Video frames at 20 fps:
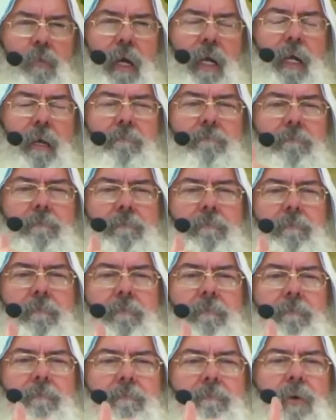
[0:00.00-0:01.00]
And
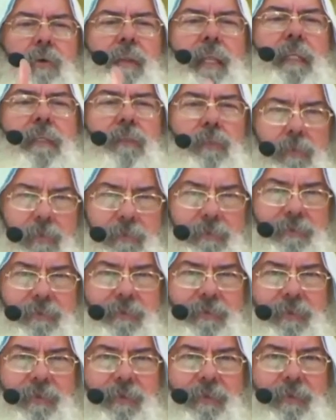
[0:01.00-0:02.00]
my
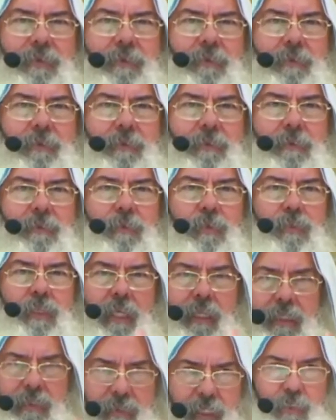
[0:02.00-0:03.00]
nurse or my wife was there. I
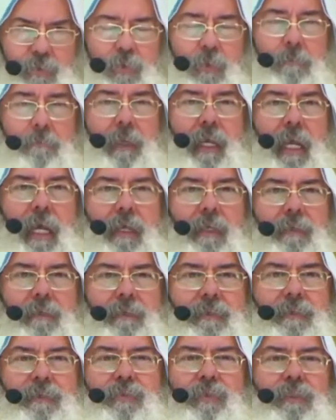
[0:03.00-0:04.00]
said, oh, I'm
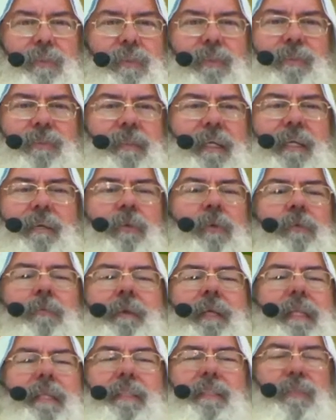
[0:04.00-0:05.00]
shy, I'm shy. Look,
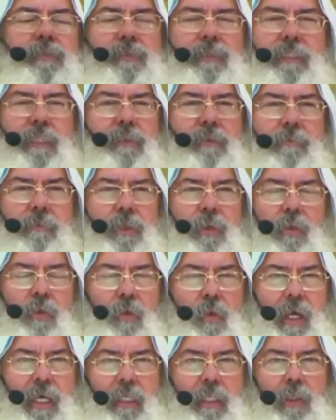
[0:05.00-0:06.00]
I know
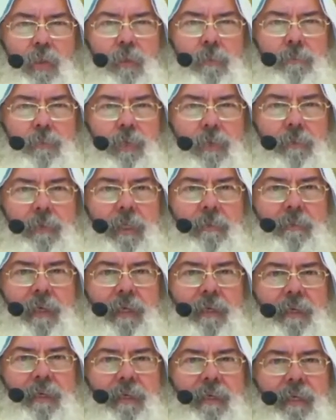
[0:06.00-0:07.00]
have to can
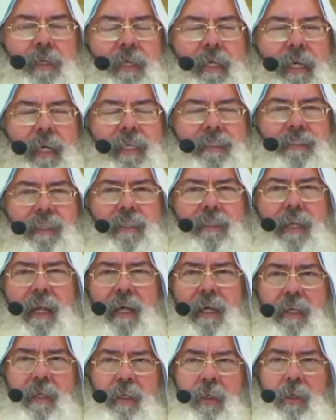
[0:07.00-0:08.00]
inside
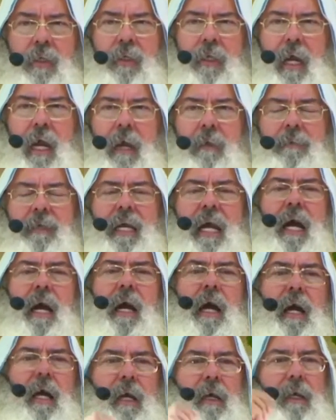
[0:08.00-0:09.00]

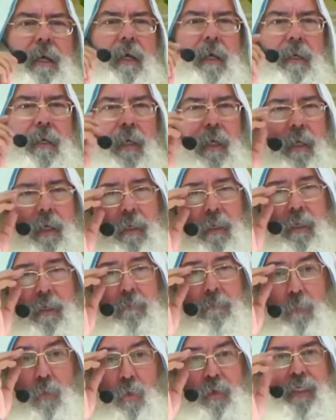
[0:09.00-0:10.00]
because I've made so
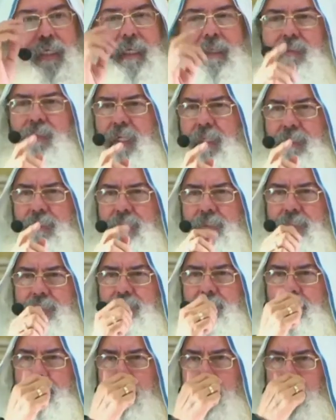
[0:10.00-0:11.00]
many surgeries, so
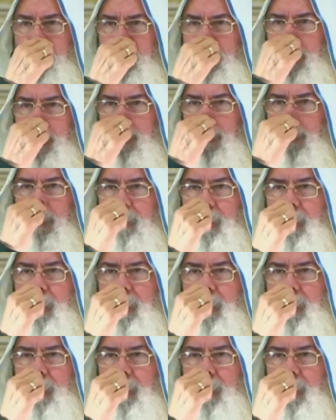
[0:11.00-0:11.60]
forget about it.